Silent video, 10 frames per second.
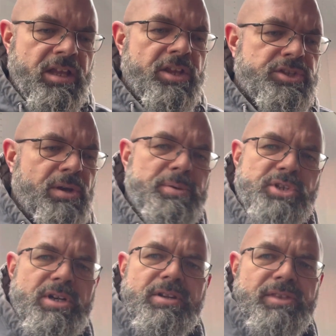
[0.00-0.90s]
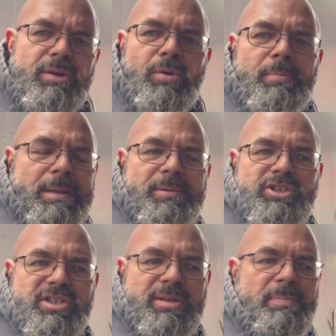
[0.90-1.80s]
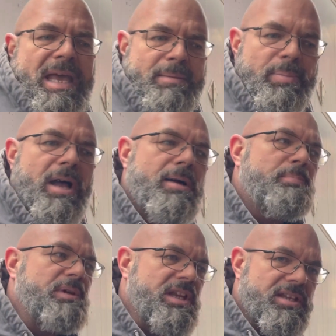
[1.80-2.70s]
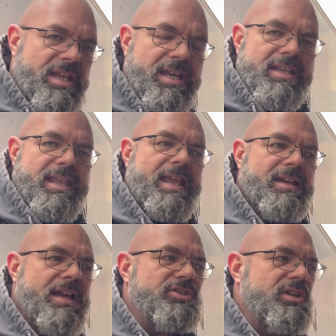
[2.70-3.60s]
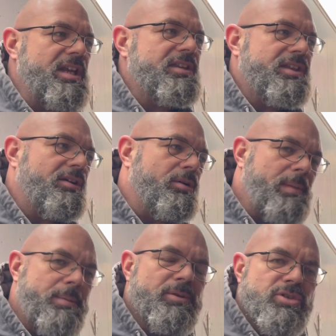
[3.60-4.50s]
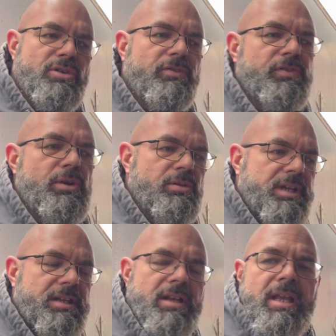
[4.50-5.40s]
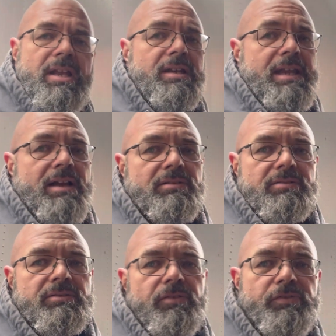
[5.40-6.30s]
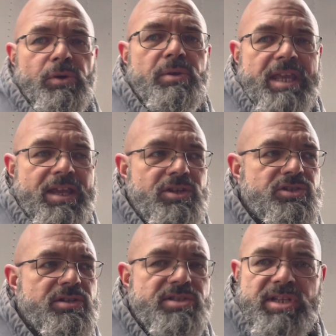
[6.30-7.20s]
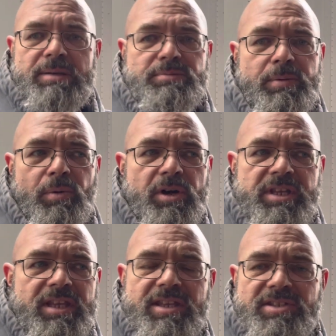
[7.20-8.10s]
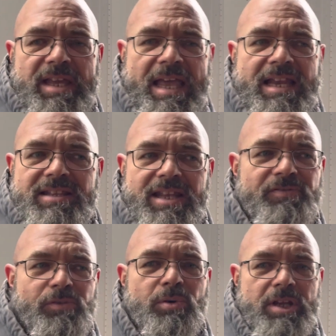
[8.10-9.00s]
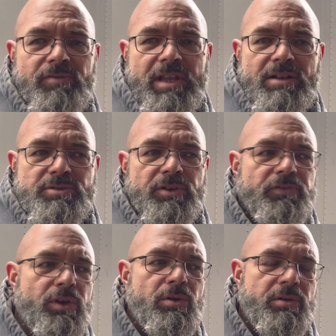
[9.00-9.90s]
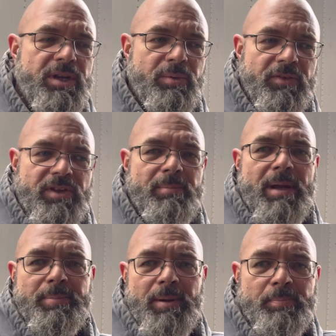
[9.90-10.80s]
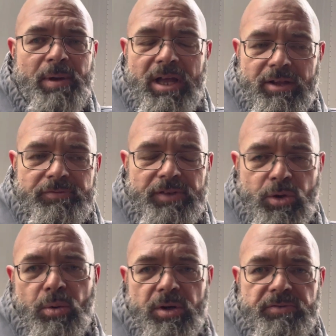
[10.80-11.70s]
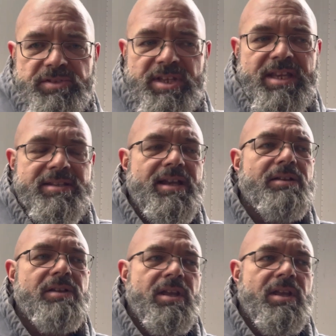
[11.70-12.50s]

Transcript: So I was starting to think, well, maybe it's just a bad pump and it can't actually get it there, or maybe there's no fuel in it. Now, fuel gauge seems to be working because I added that 4.5 gallons of fuel and we have come up above 1/4 of a tank now.